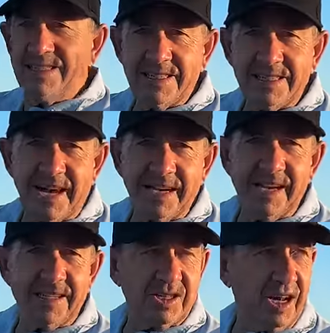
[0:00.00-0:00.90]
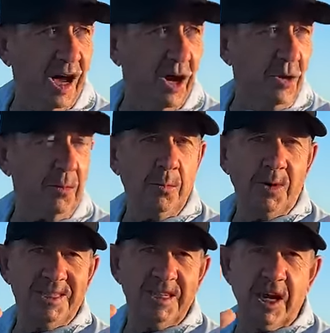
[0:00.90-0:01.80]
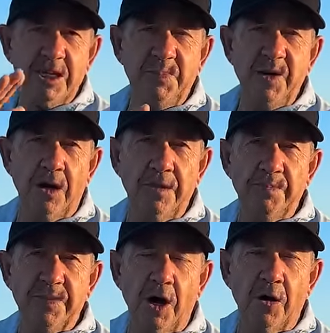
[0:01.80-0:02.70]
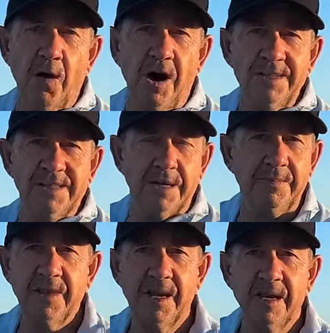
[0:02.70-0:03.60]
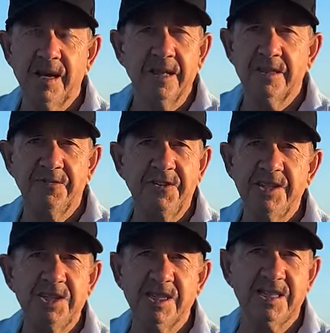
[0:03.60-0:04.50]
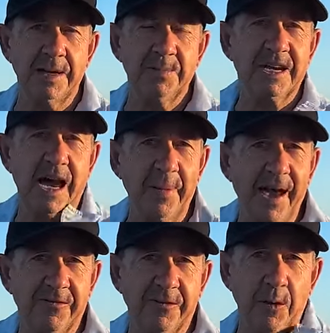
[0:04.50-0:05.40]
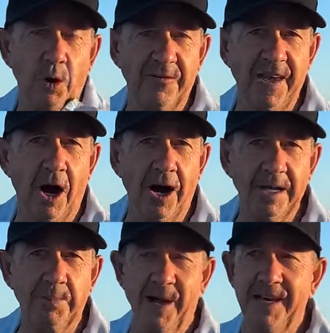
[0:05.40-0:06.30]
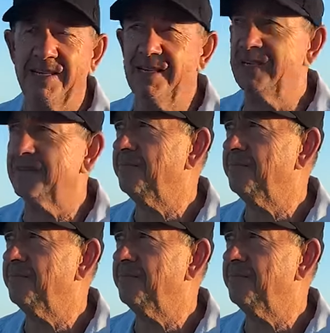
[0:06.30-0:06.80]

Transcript: the sun gets low, once it goes beyond the horizon, the fish just seem to come out from all of their hiding places.